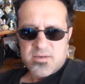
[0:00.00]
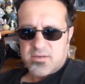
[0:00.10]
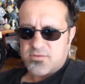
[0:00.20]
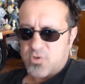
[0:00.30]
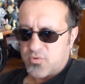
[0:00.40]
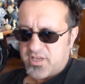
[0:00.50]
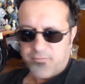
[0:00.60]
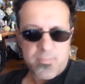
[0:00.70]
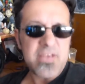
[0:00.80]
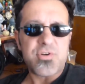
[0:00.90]
And so the
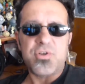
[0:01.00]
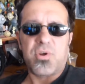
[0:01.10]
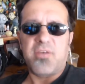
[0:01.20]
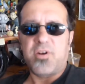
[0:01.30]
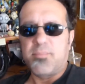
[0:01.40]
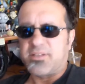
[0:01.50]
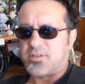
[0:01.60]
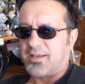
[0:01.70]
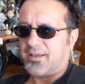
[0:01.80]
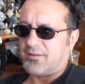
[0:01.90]
information you're giving them,
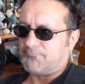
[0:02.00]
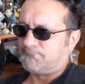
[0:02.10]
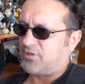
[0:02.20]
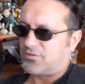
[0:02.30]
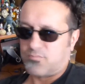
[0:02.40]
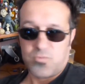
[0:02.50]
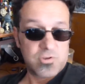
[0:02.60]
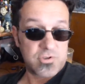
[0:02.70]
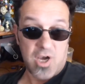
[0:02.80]
it's like it's